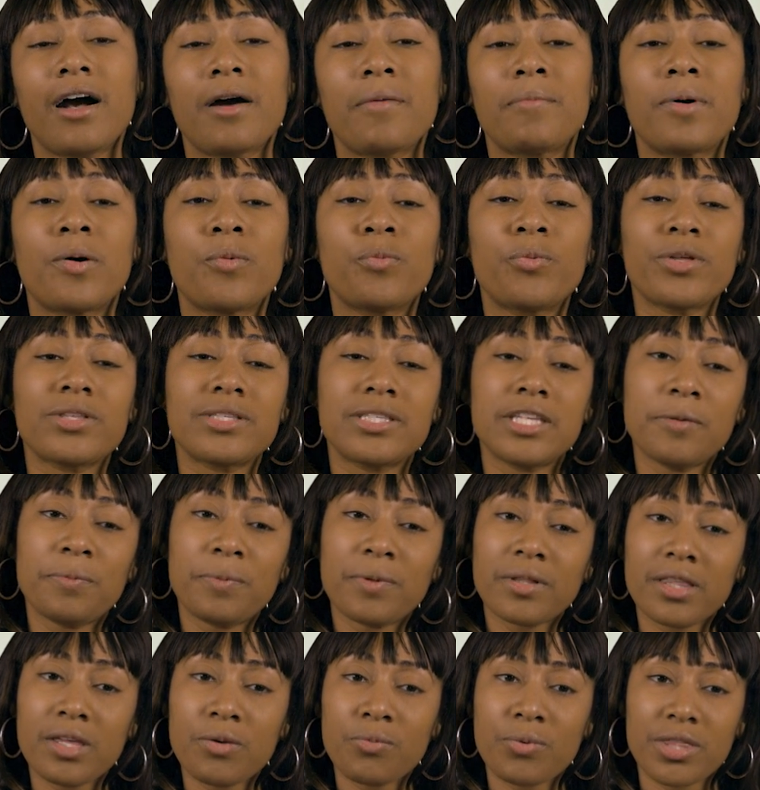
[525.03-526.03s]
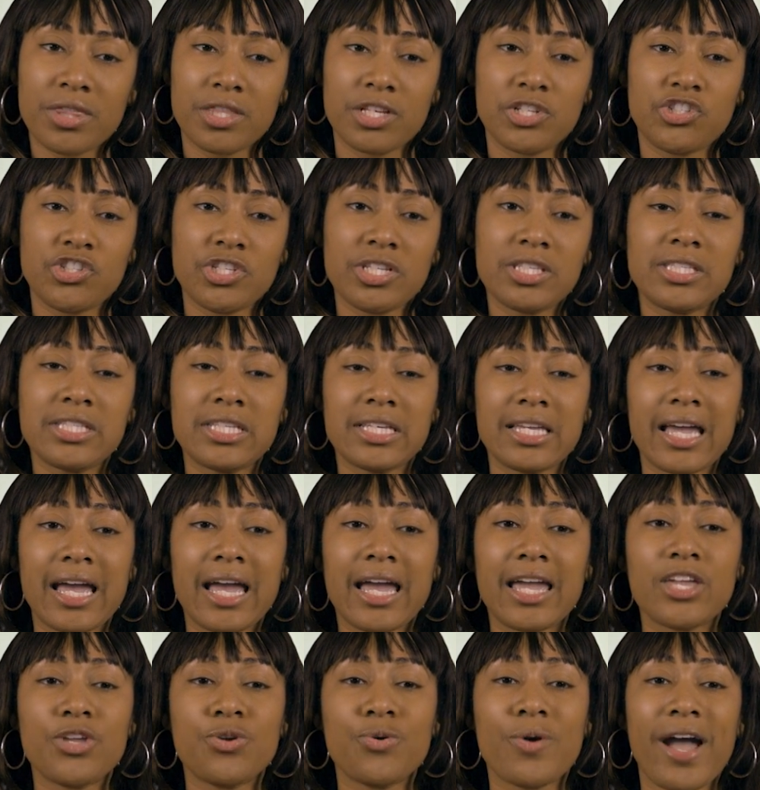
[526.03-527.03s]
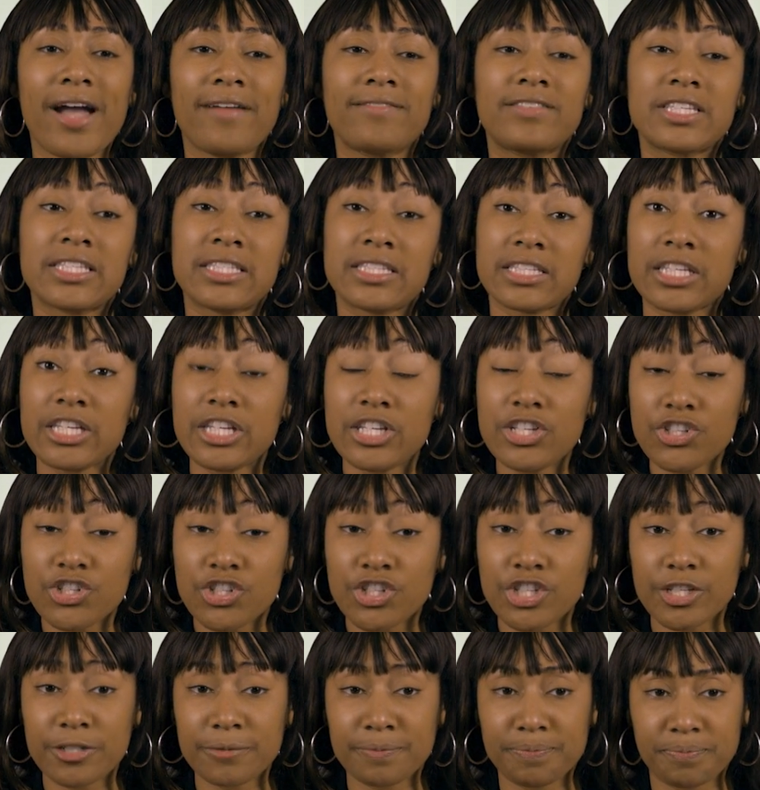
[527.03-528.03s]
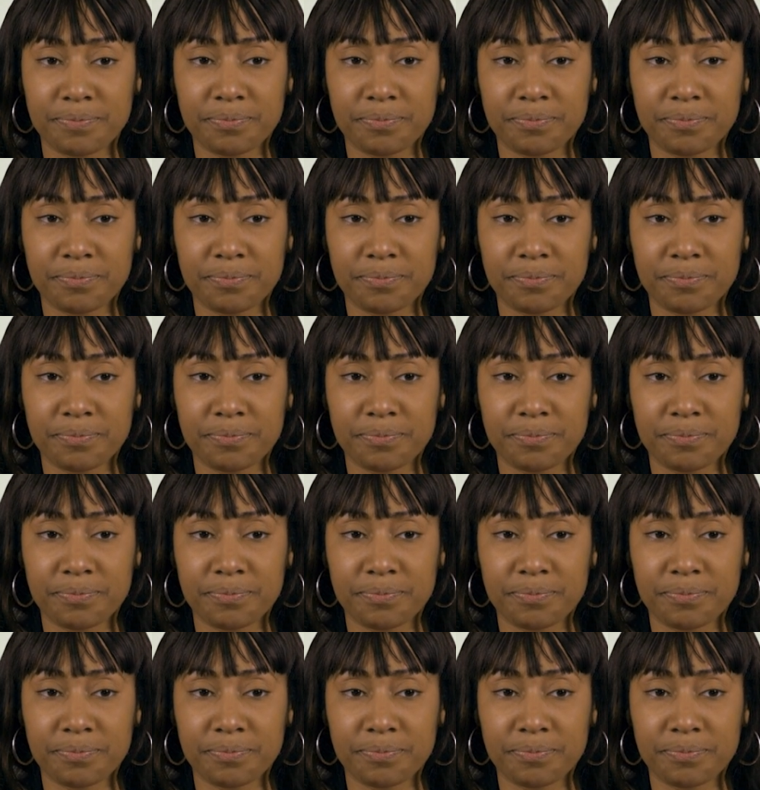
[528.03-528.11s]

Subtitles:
But typically with the GTA, you have to teach,